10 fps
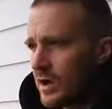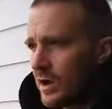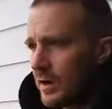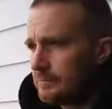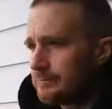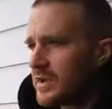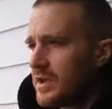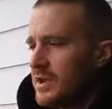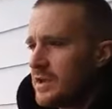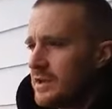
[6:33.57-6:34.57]
Um,
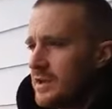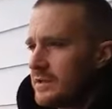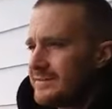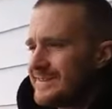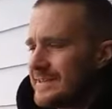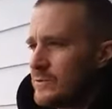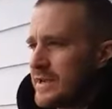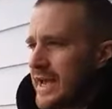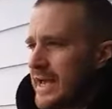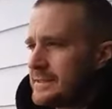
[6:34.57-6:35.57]
you
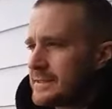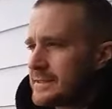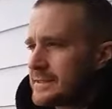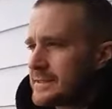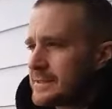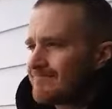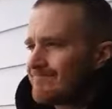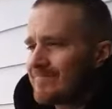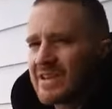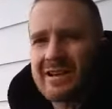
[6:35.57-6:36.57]
get
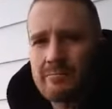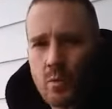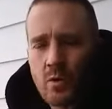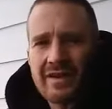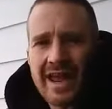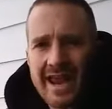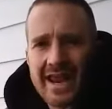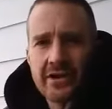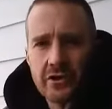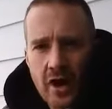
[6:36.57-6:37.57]
more of a
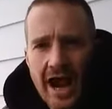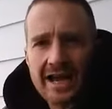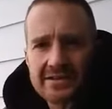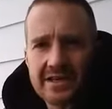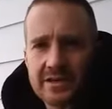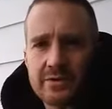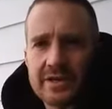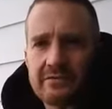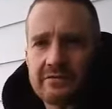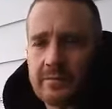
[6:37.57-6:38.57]
hay and grass that you
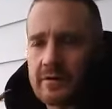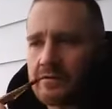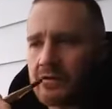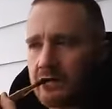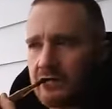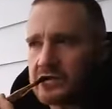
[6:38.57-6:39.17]
would get from a, a